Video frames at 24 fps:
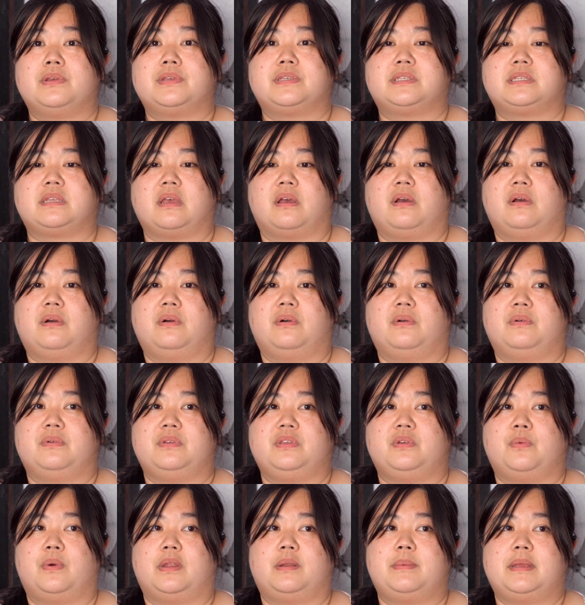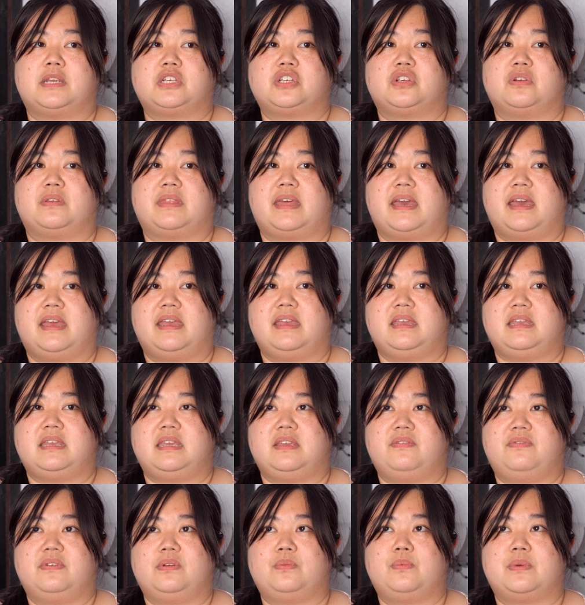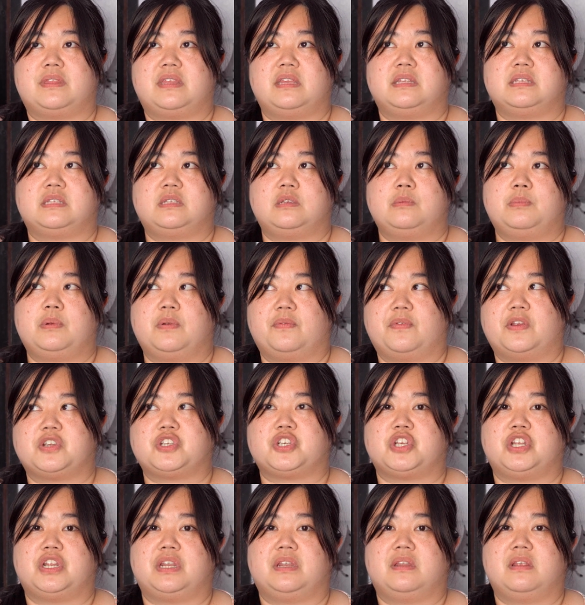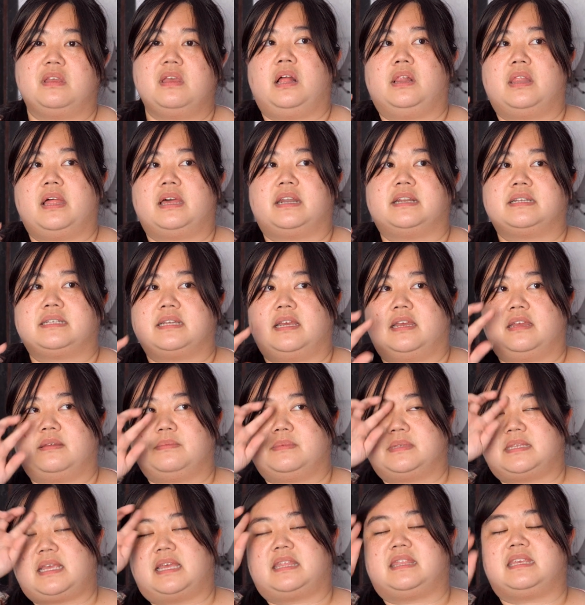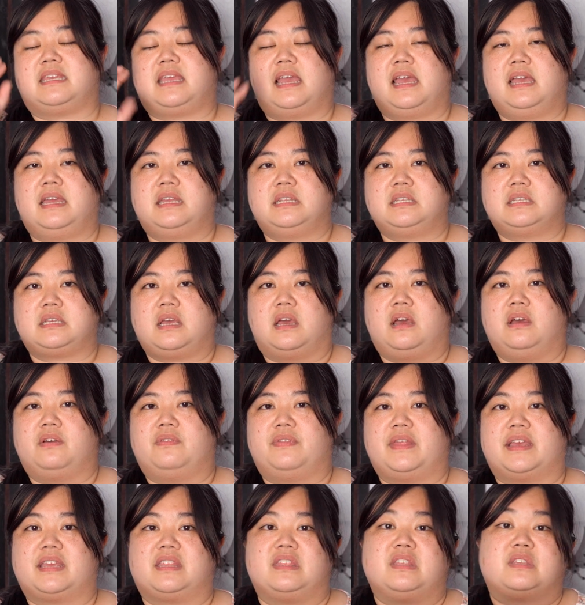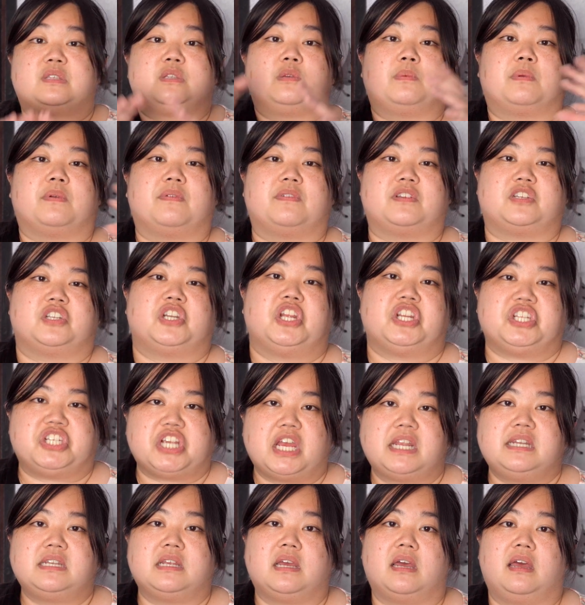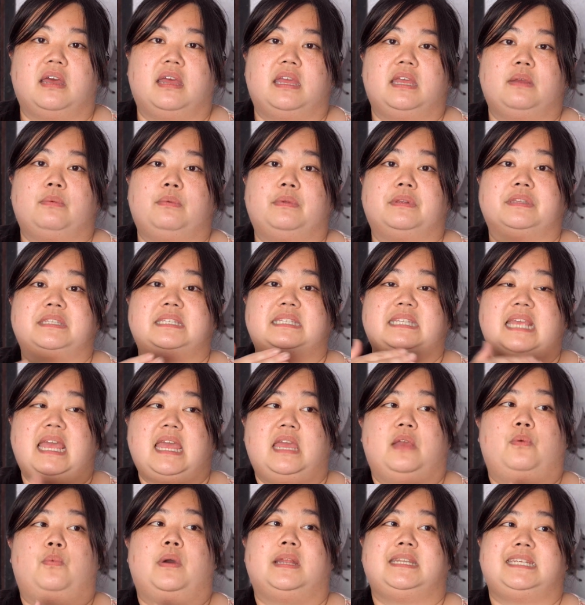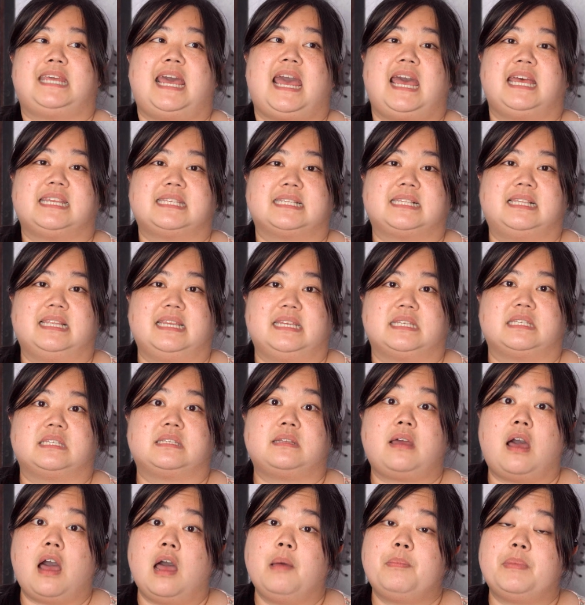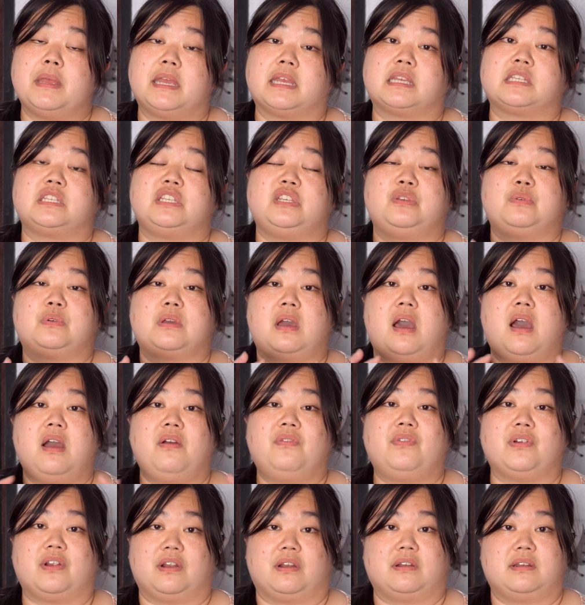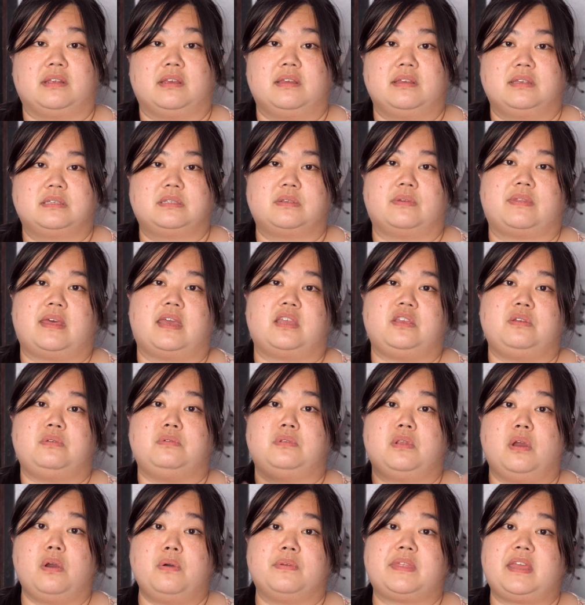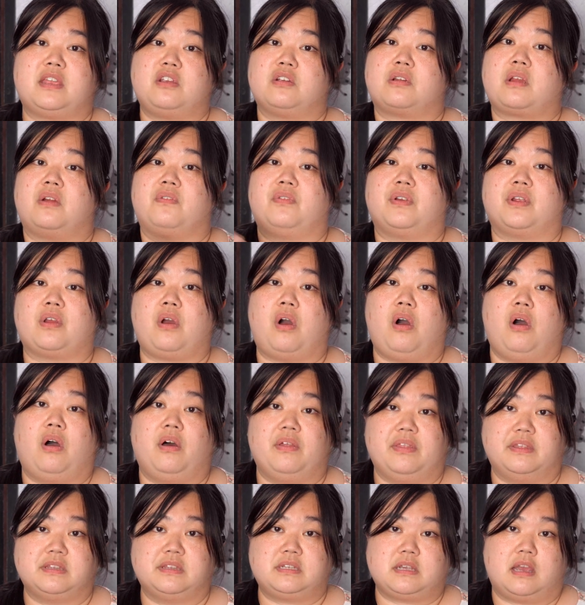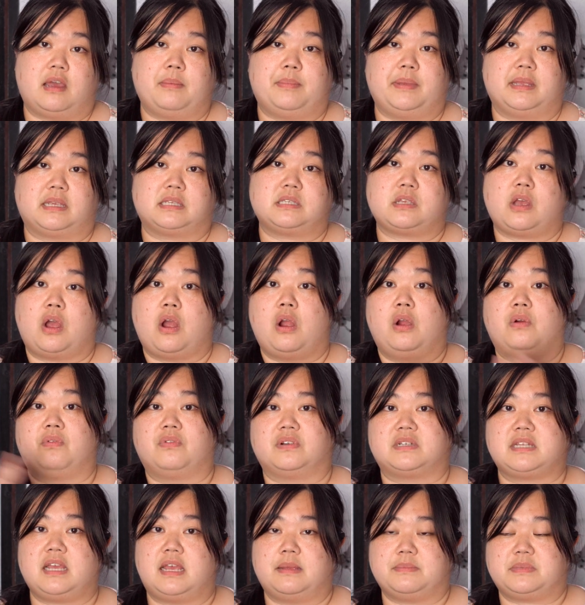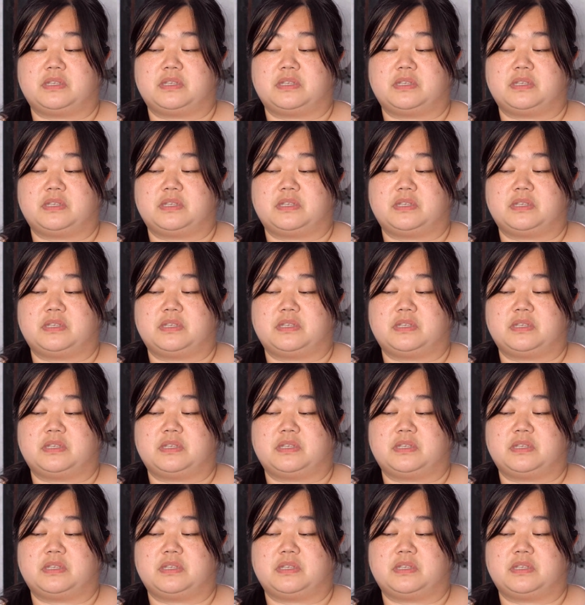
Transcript: So you want to make sure that even within supervision, a lot of times at the end of like the supervision agenda, it will say what task list topics you covered, so that you know that you're covering all the topics over time.